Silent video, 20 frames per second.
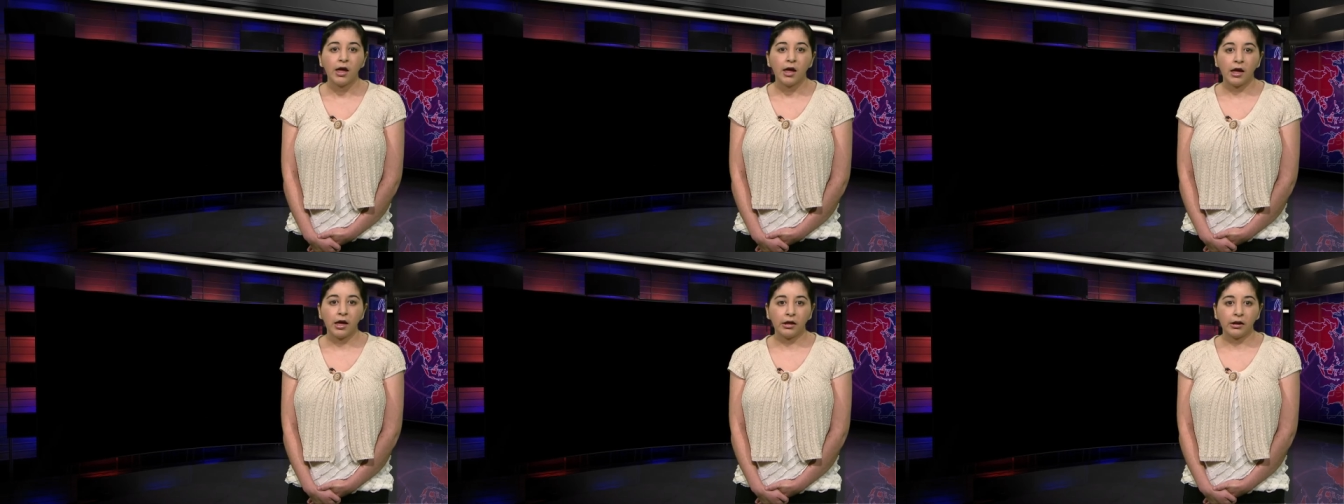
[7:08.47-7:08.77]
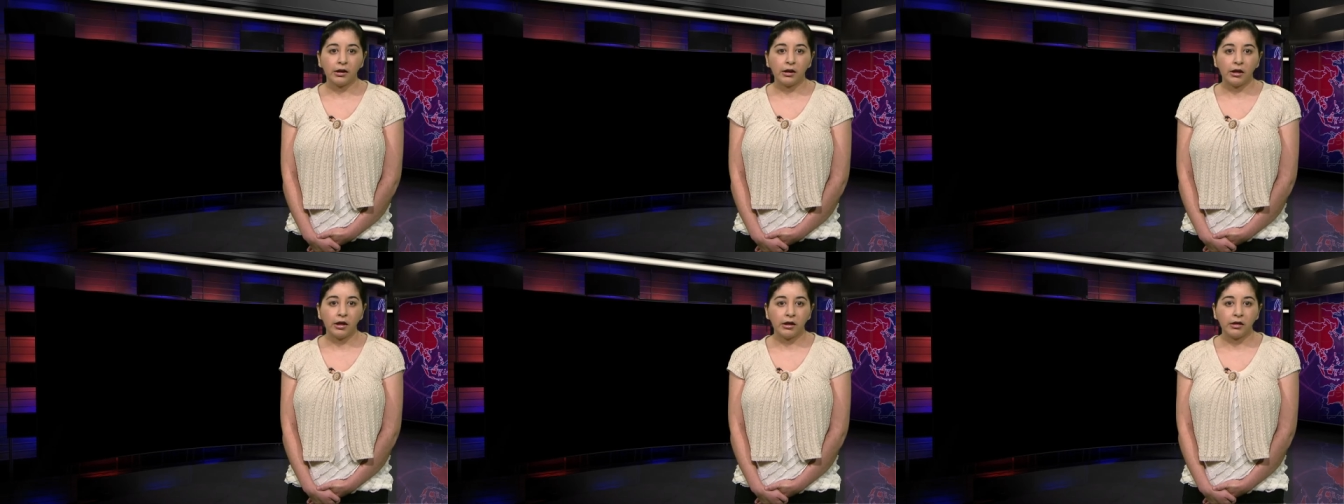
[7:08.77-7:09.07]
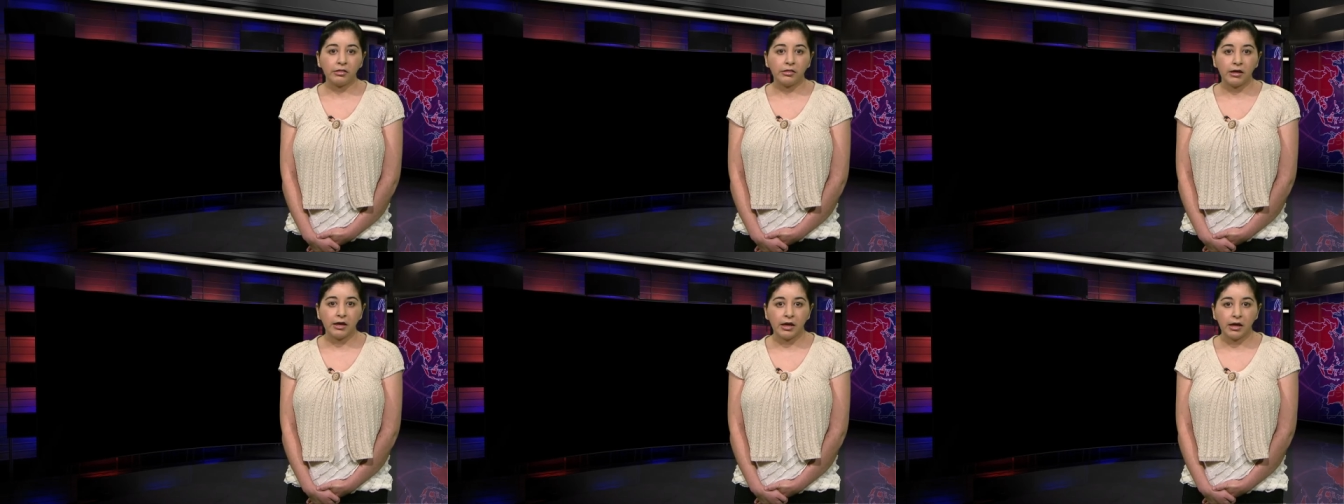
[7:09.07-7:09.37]
and
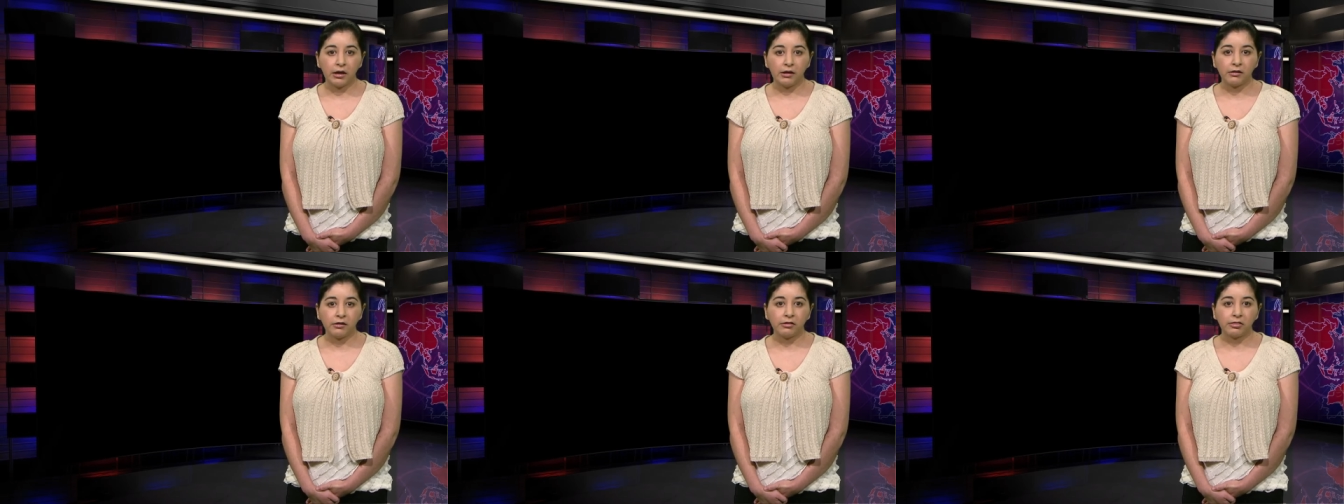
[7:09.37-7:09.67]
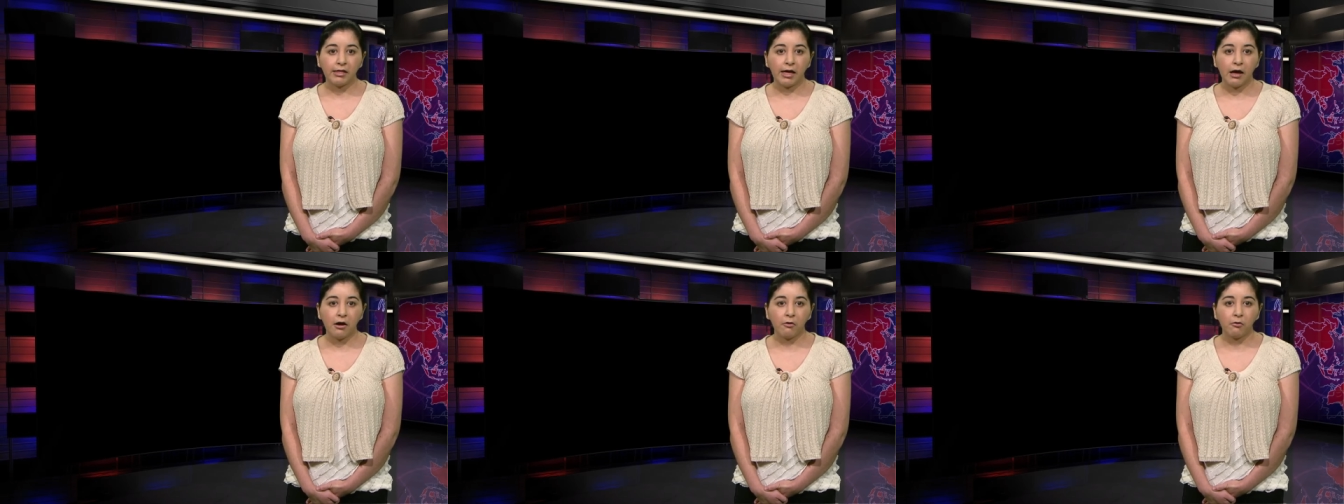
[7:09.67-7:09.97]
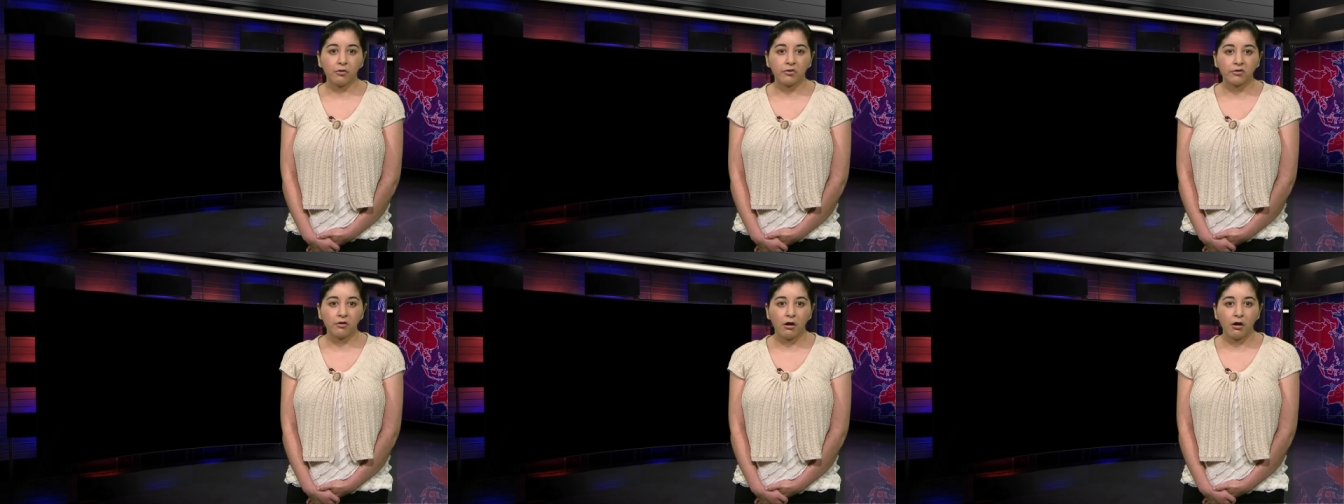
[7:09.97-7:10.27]
in the end, that
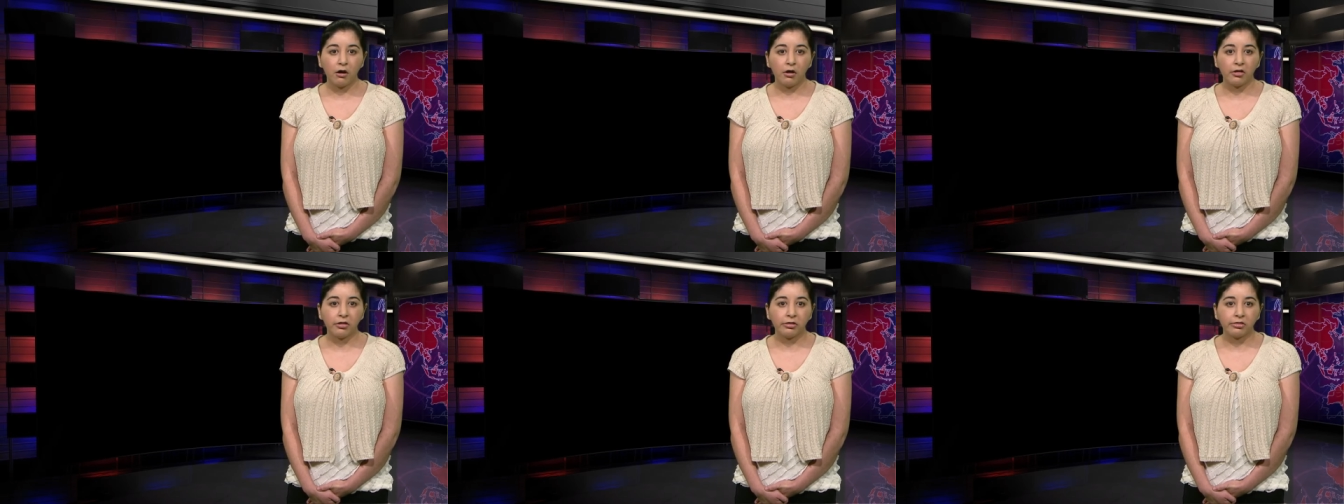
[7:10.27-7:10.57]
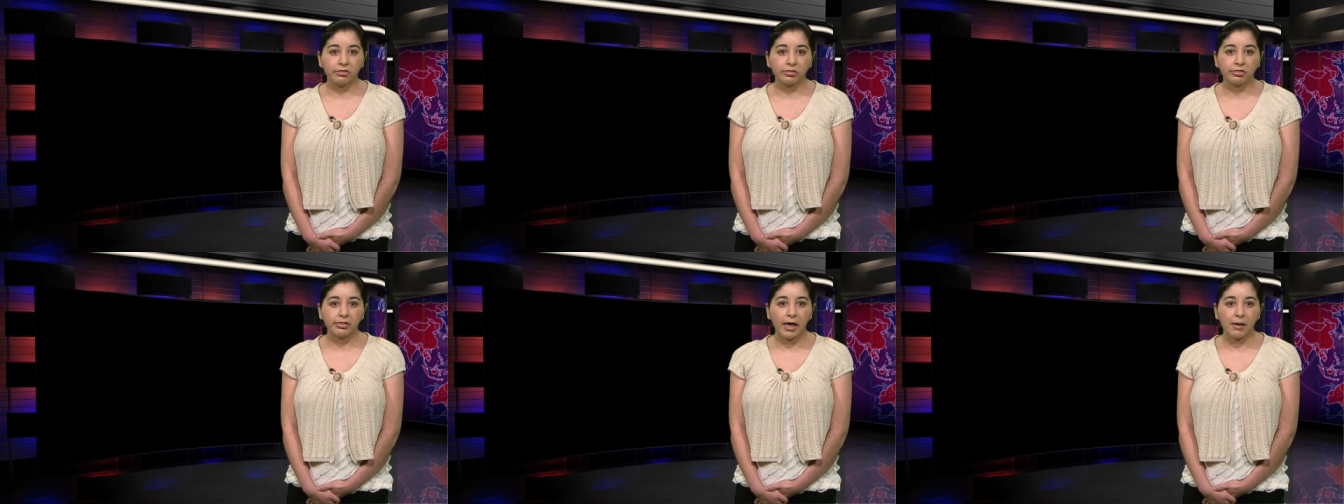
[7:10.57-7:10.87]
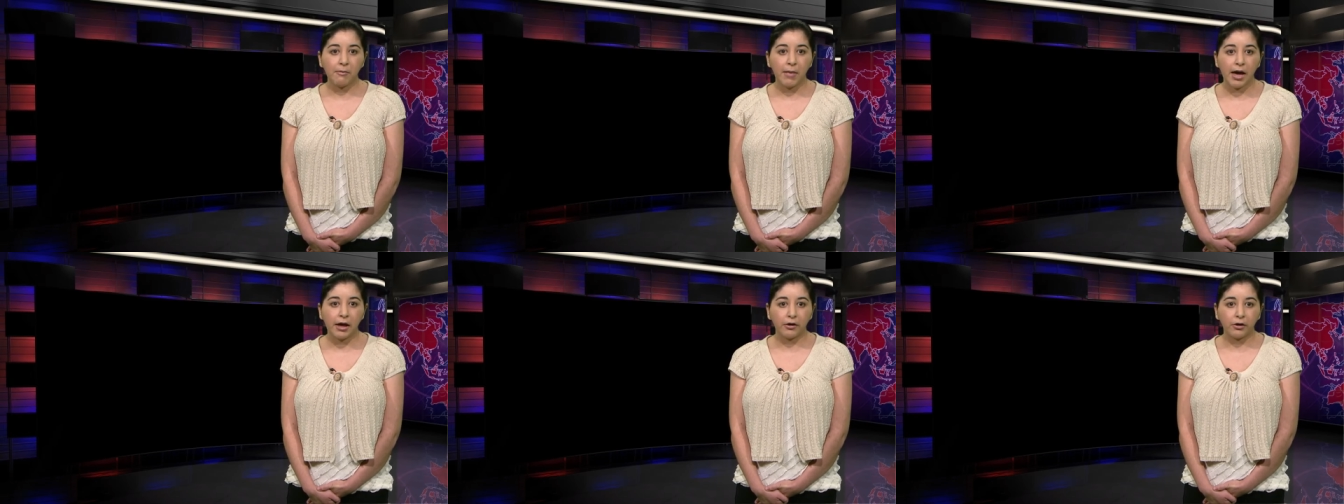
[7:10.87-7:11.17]
was all
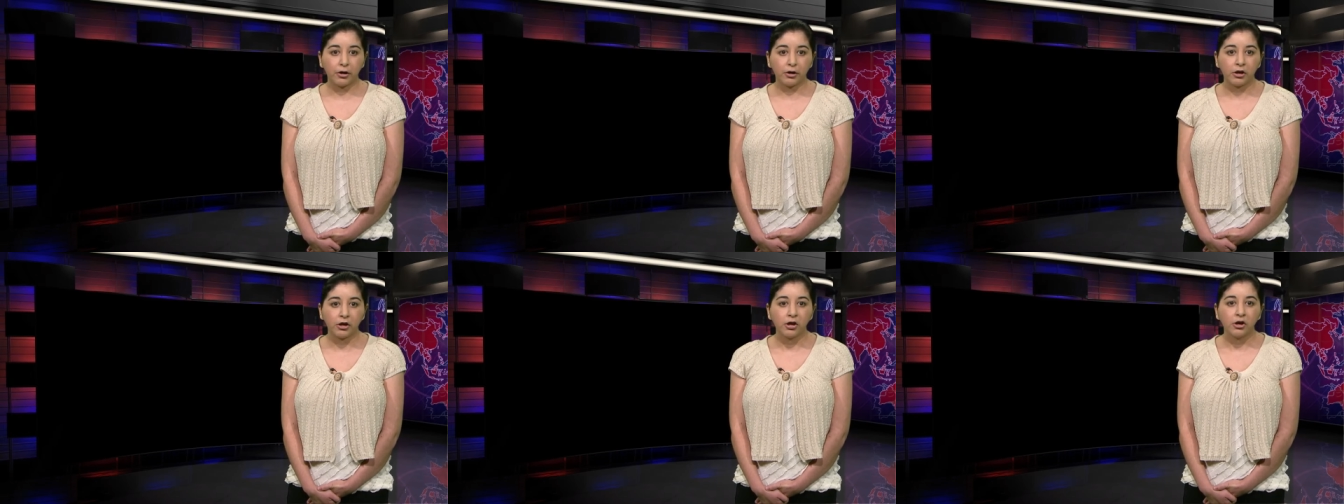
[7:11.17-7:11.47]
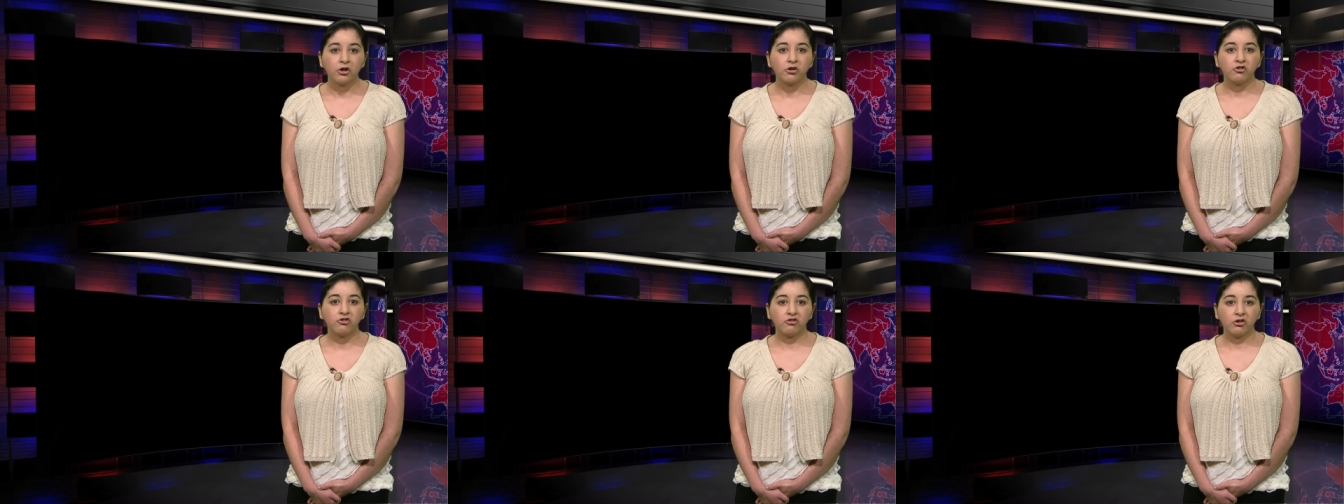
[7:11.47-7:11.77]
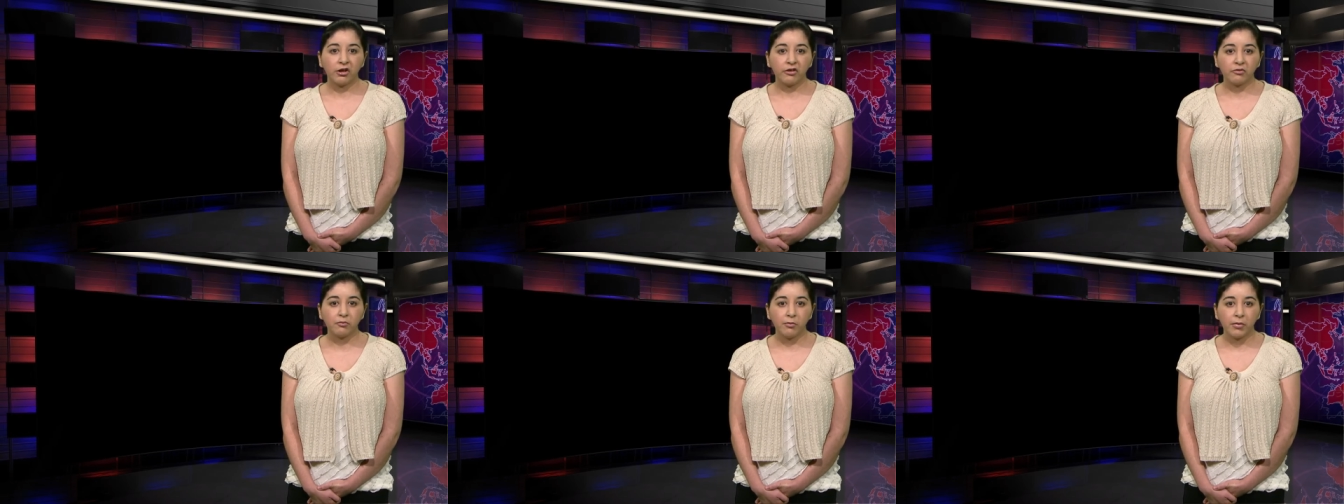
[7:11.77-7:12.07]
that mattered.
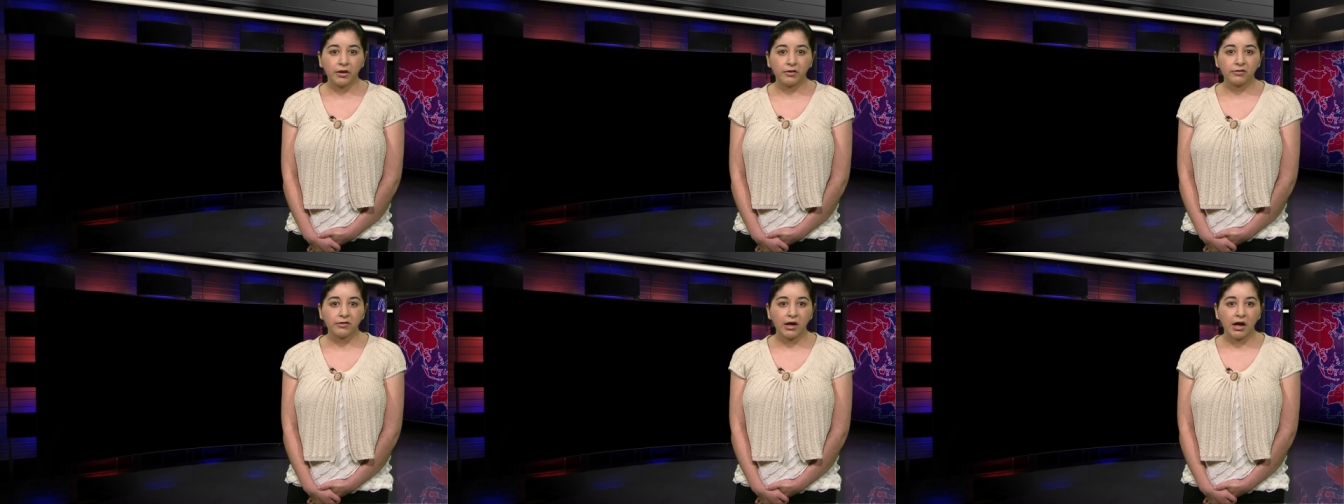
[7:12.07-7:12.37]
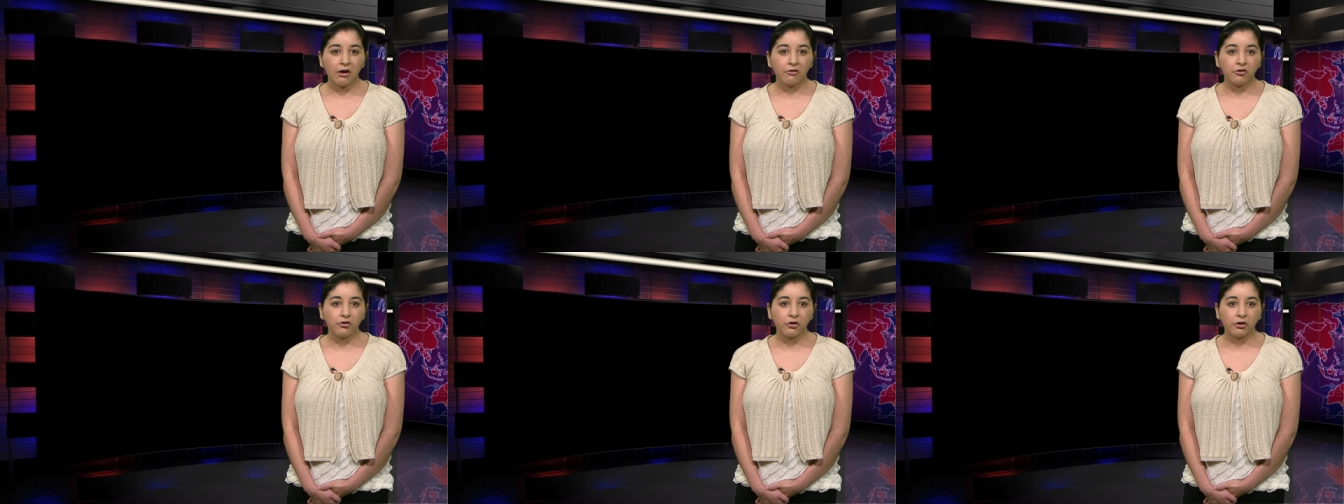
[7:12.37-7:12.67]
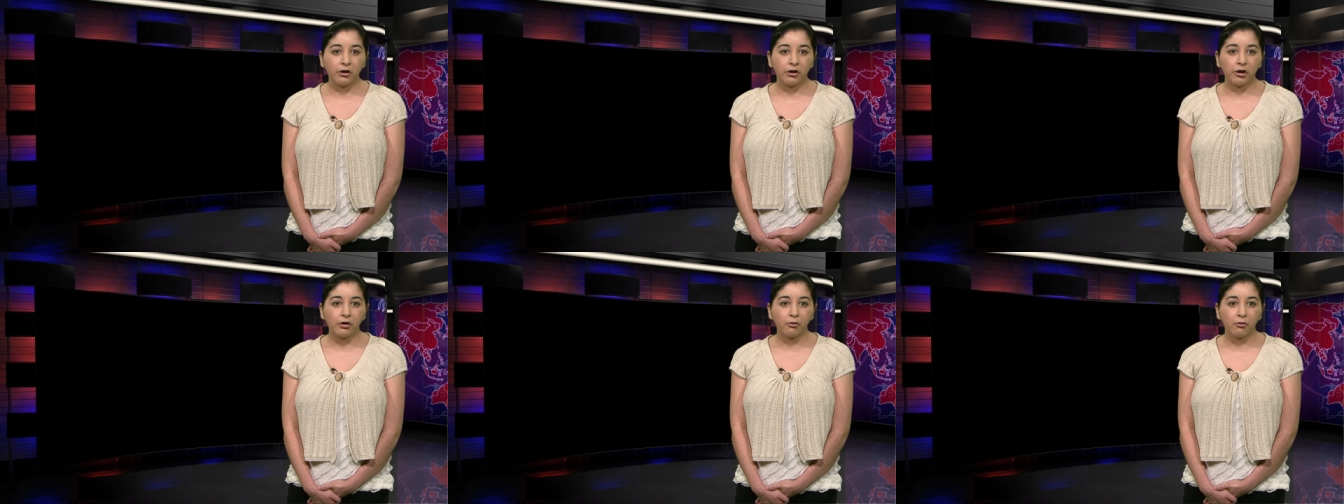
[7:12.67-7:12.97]
Just months
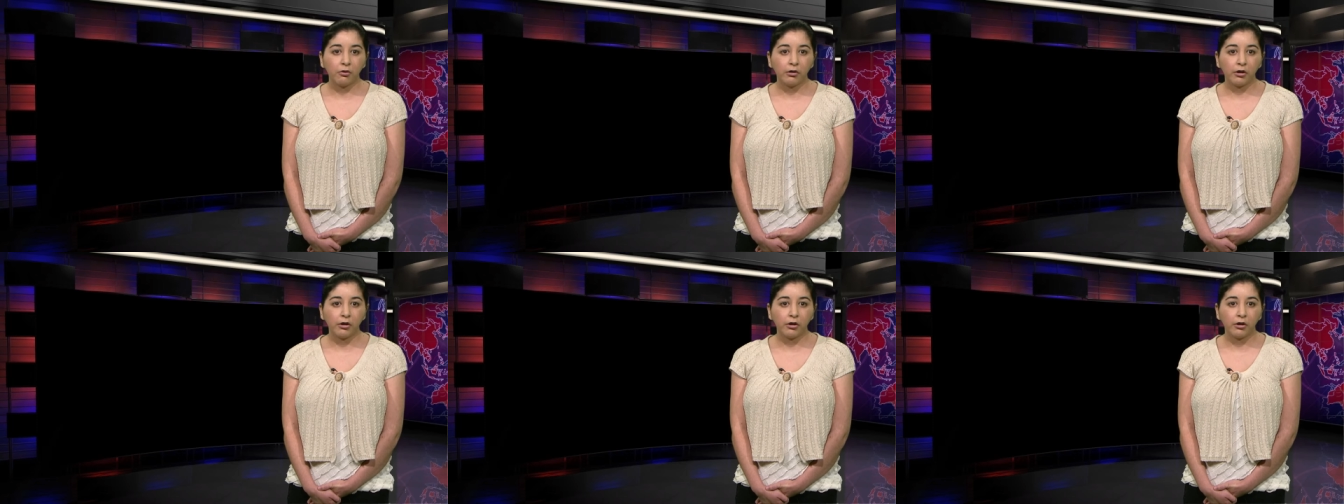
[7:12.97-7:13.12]
after,